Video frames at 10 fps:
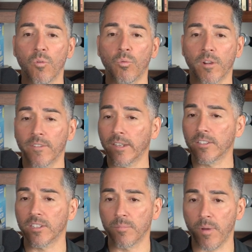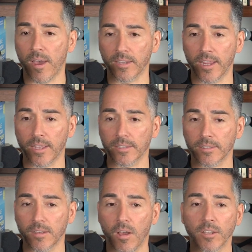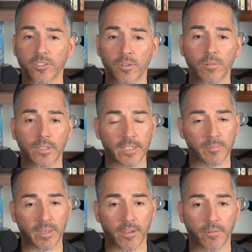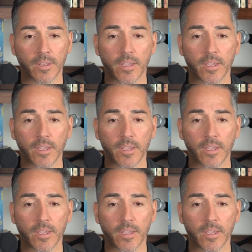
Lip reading: wherever you listen to podcasts. Also, link below.